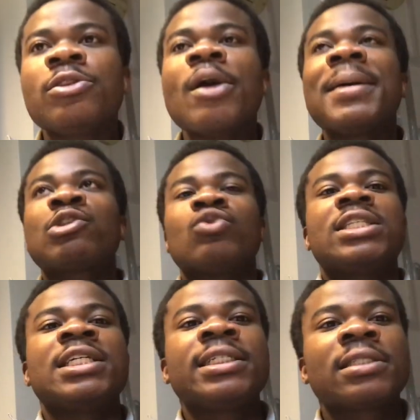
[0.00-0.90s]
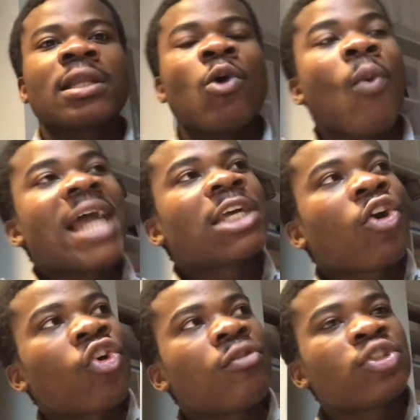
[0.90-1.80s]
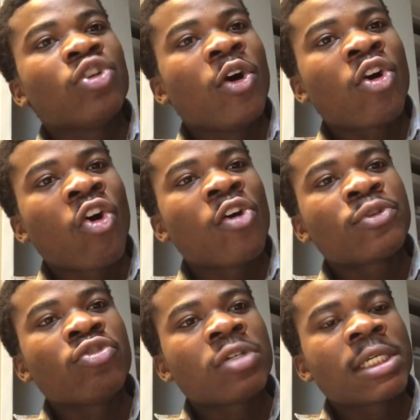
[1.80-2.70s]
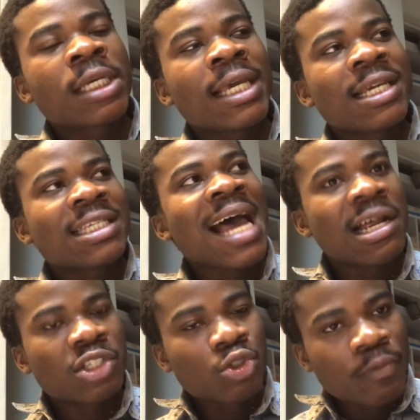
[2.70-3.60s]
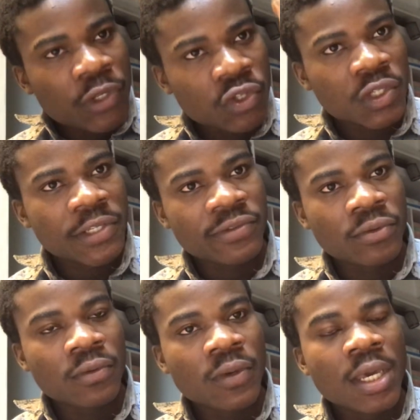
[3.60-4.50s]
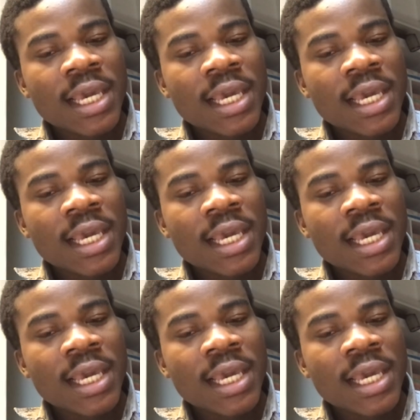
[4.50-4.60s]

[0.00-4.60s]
Number two thing, why the corruption case has not been successful